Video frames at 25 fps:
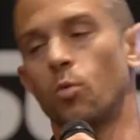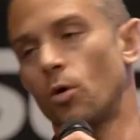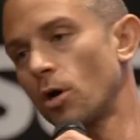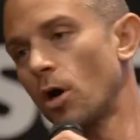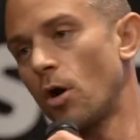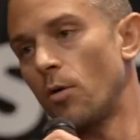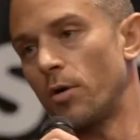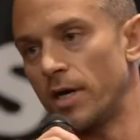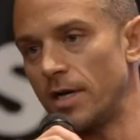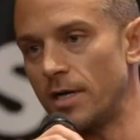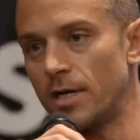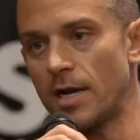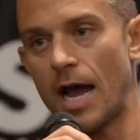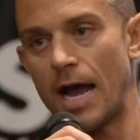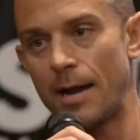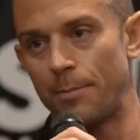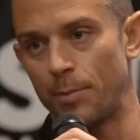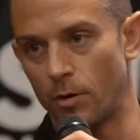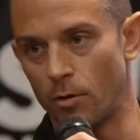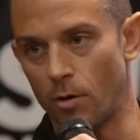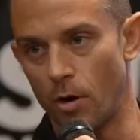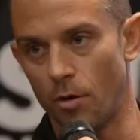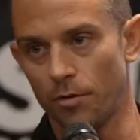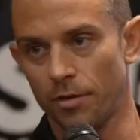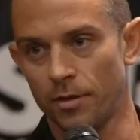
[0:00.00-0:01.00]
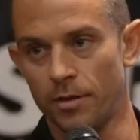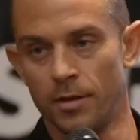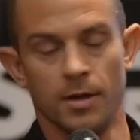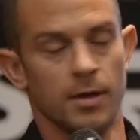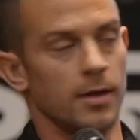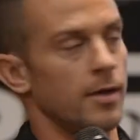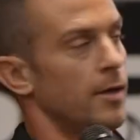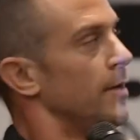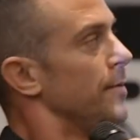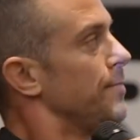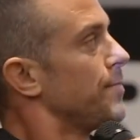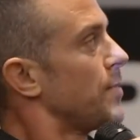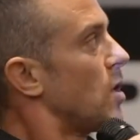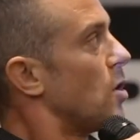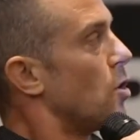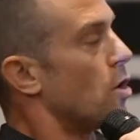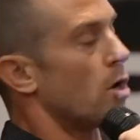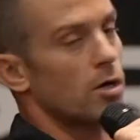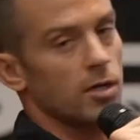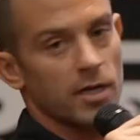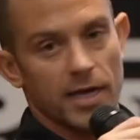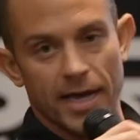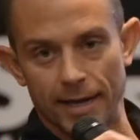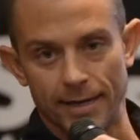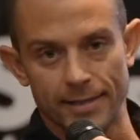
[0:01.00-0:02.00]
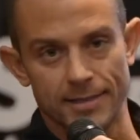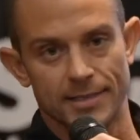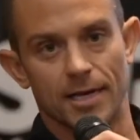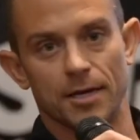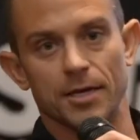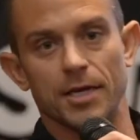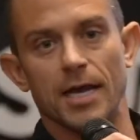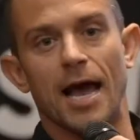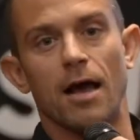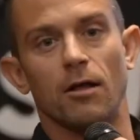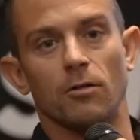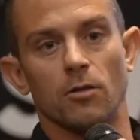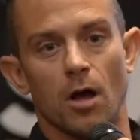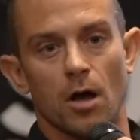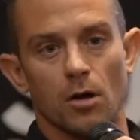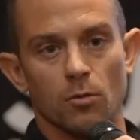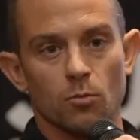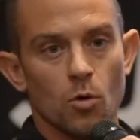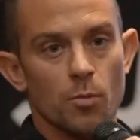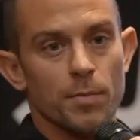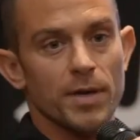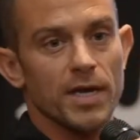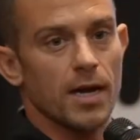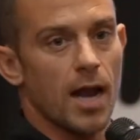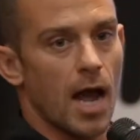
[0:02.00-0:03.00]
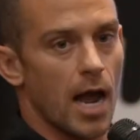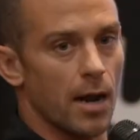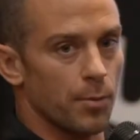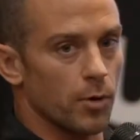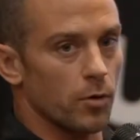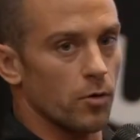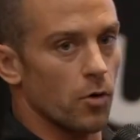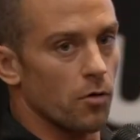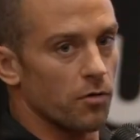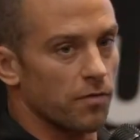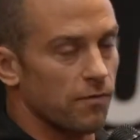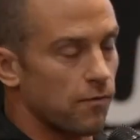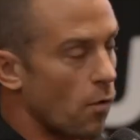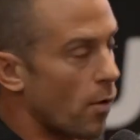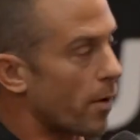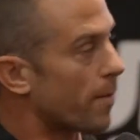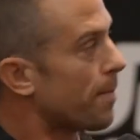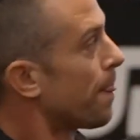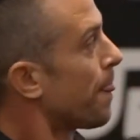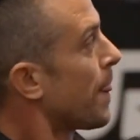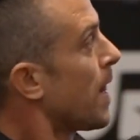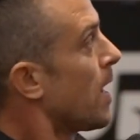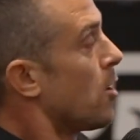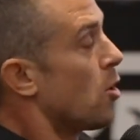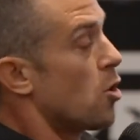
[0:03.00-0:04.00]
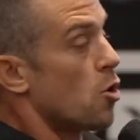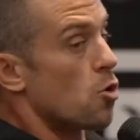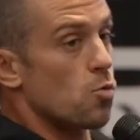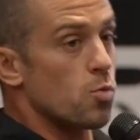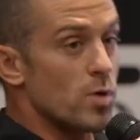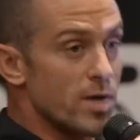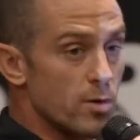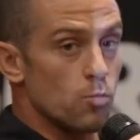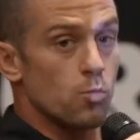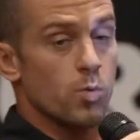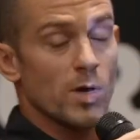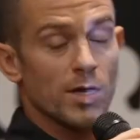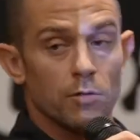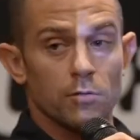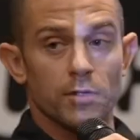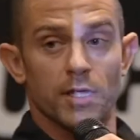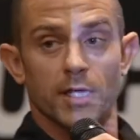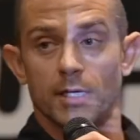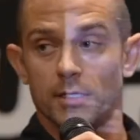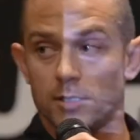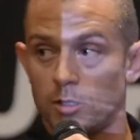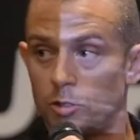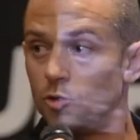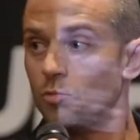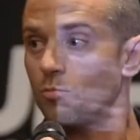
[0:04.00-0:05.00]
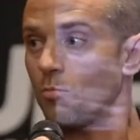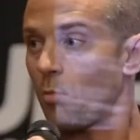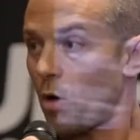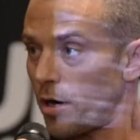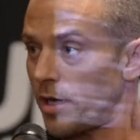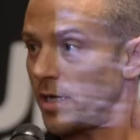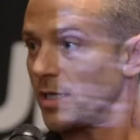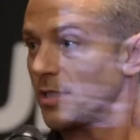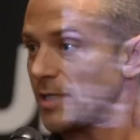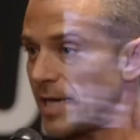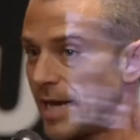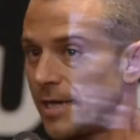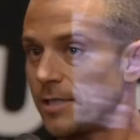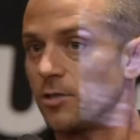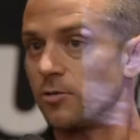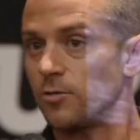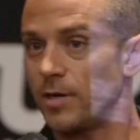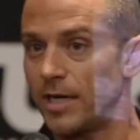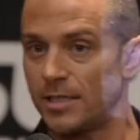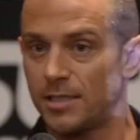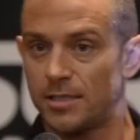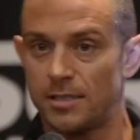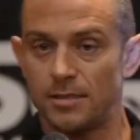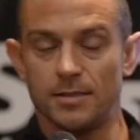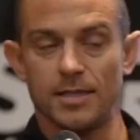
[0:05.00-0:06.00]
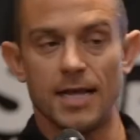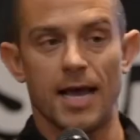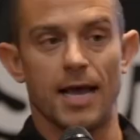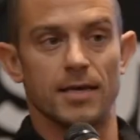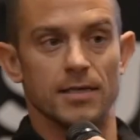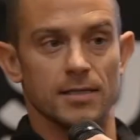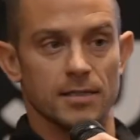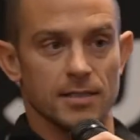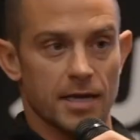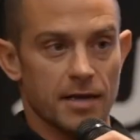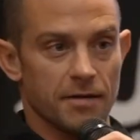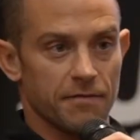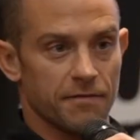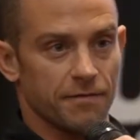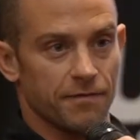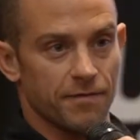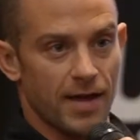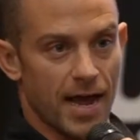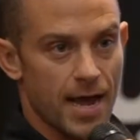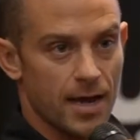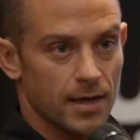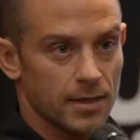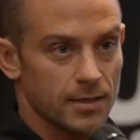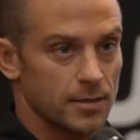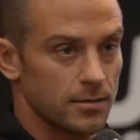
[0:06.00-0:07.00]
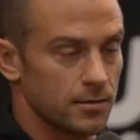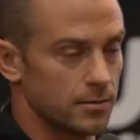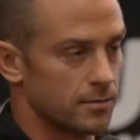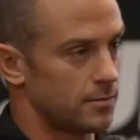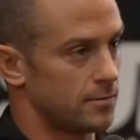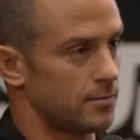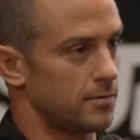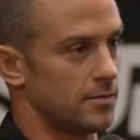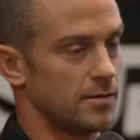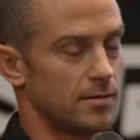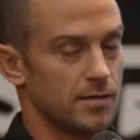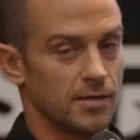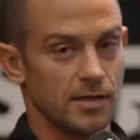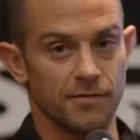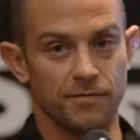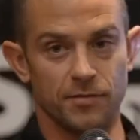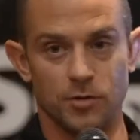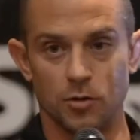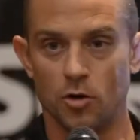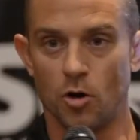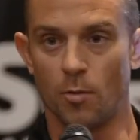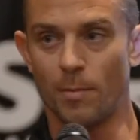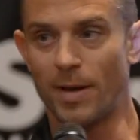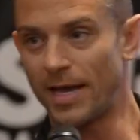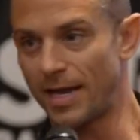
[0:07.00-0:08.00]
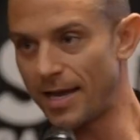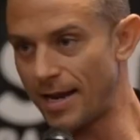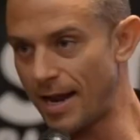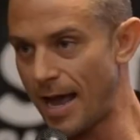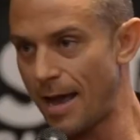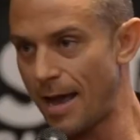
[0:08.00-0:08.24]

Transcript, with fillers: we're going into hypergrowth. Can't tell you how long we'll be in hypergrowth for. We will get to market saturation. That is a fact. If you don't make it